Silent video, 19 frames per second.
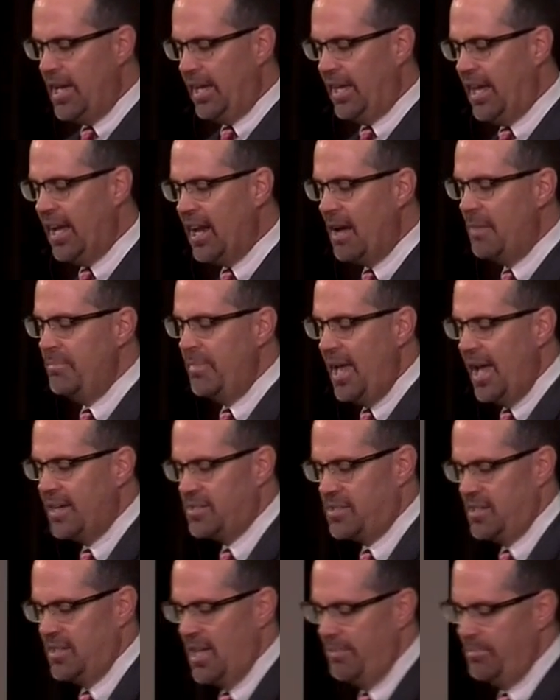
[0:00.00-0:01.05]
Get up next
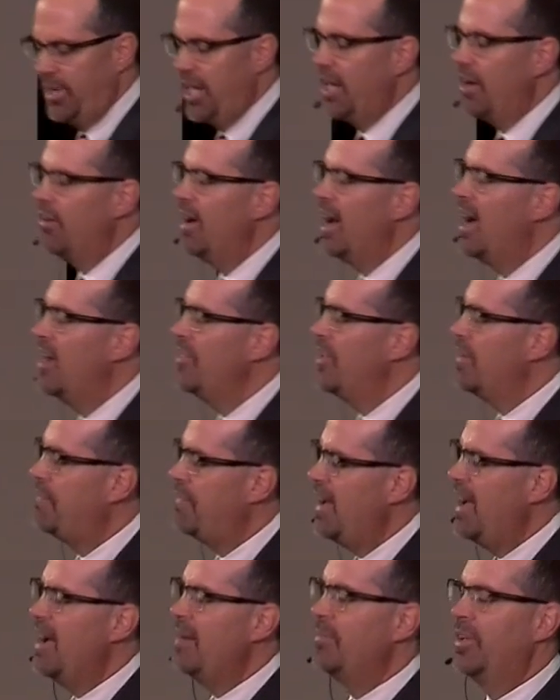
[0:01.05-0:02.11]
to them, get around their
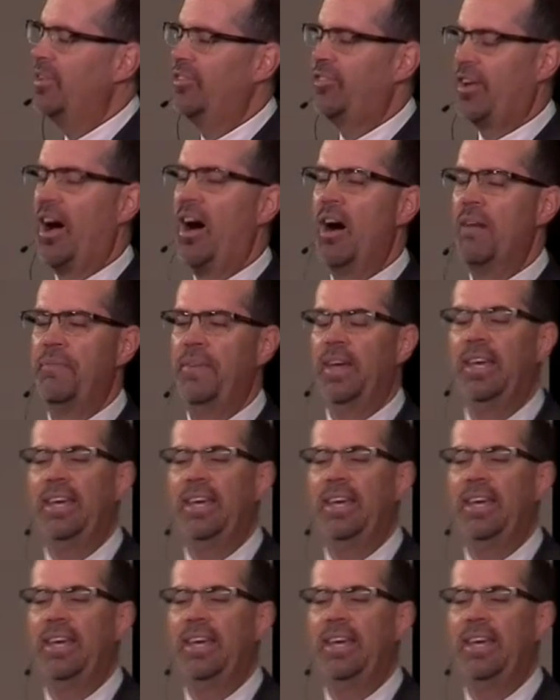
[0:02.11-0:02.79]
family's coffee,